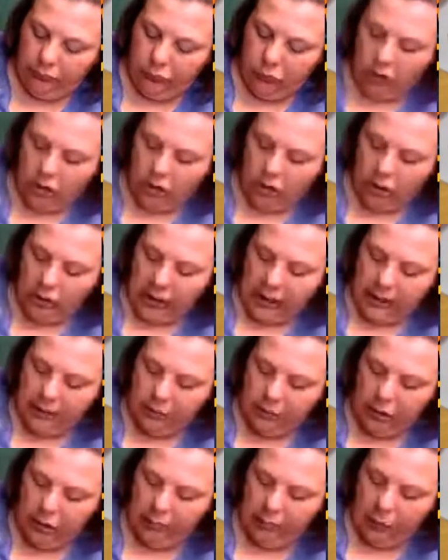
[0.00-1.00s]
so
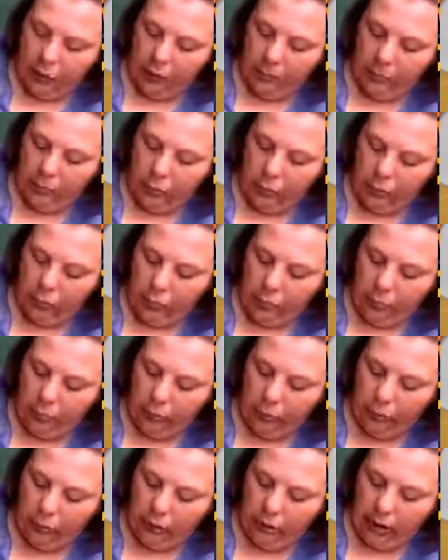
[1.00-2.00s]
that's where the purple,
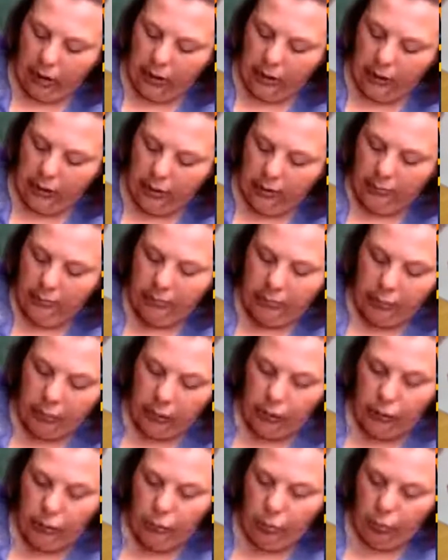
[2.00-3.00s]

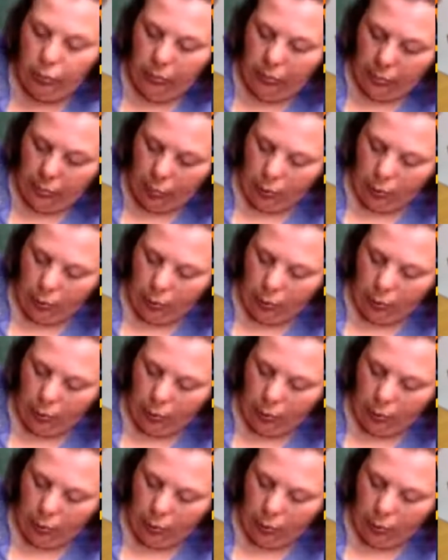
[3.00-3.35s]
blue,